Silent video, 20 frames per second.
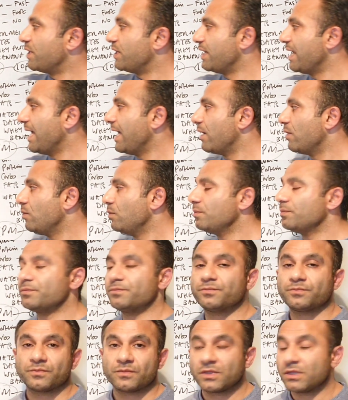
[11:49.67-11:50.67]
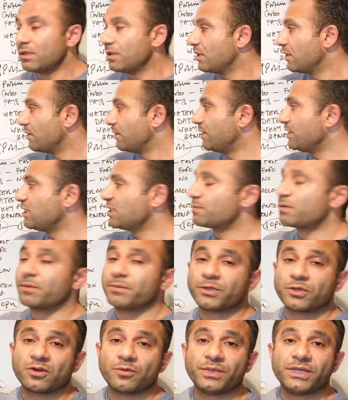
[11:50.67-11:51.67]
But now, this is
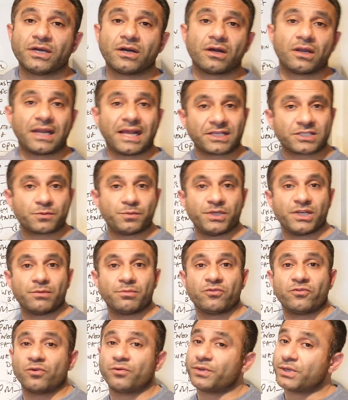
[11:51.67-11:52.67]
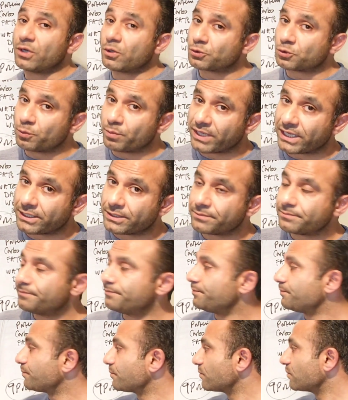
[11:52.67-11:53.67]
probably going to be our last meal before we go to bed.
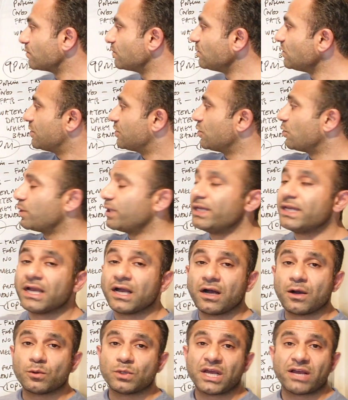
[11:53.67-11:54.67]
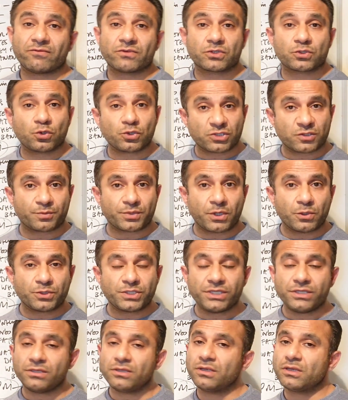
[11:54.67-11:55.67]
So here I would have a source of
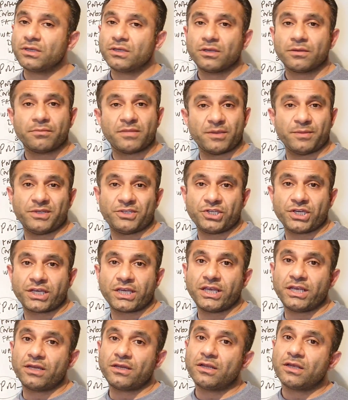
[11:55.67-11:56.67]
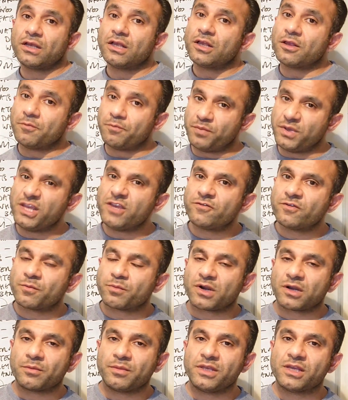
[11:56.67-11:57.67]
protein, maybe chicken. Beef
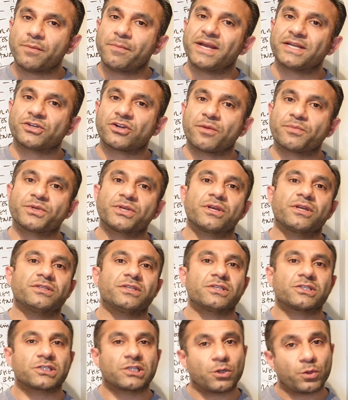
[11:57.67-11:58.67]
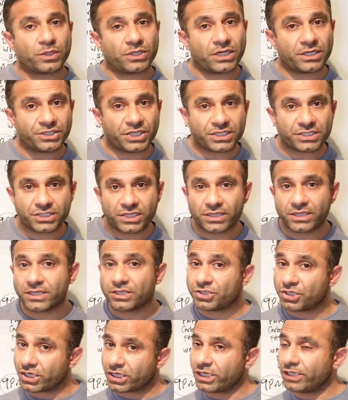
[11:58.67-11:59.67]
would probably be a better option because it's slower digesting
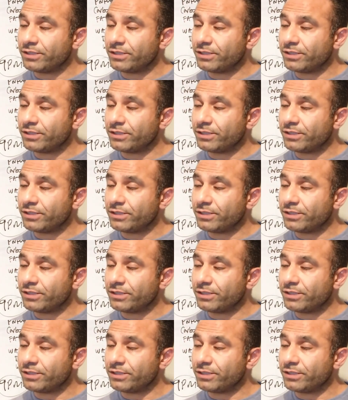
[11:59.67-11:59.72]
than